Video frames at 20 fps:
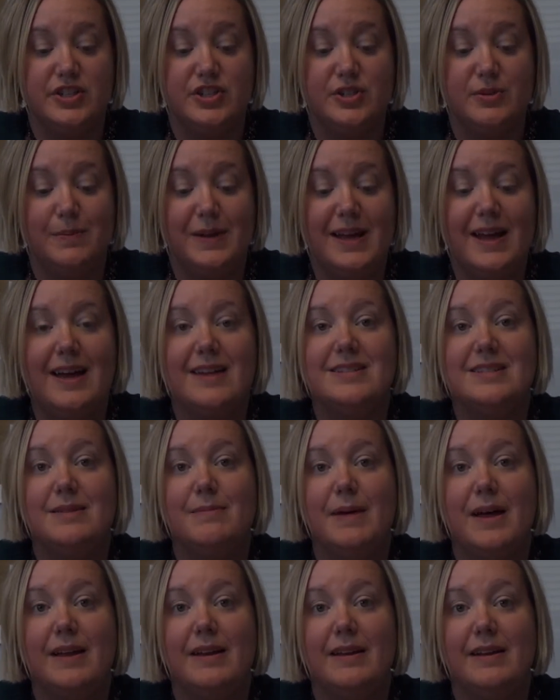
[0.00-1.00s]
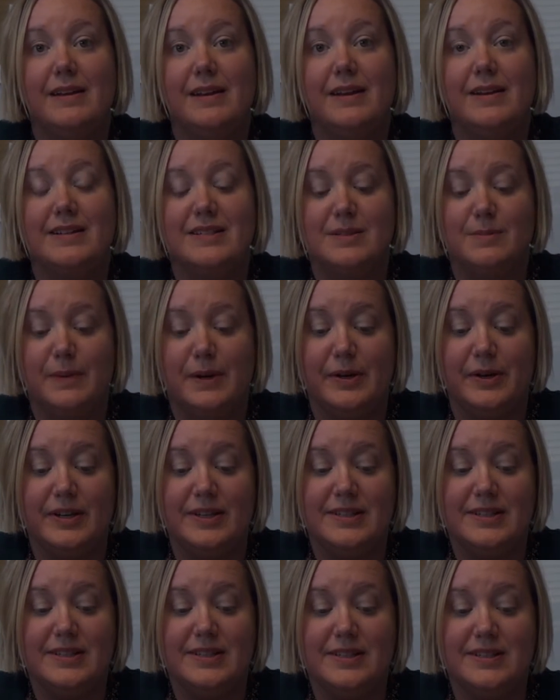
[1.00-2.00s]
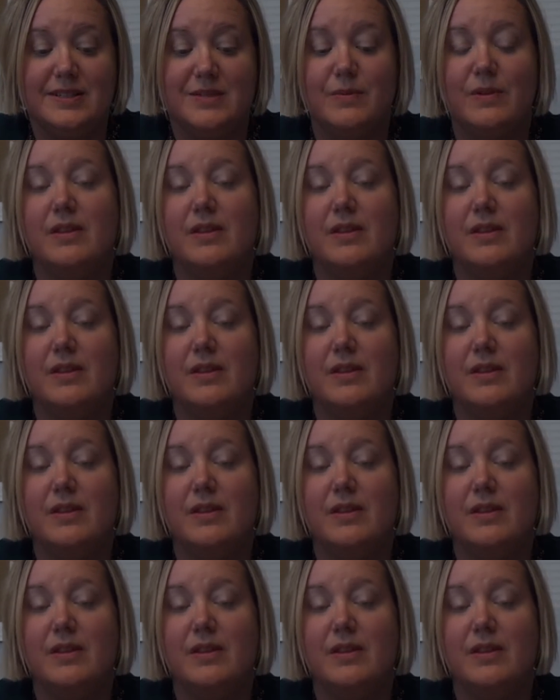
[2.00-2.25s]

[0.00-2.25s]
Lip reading: should be asked about any experiences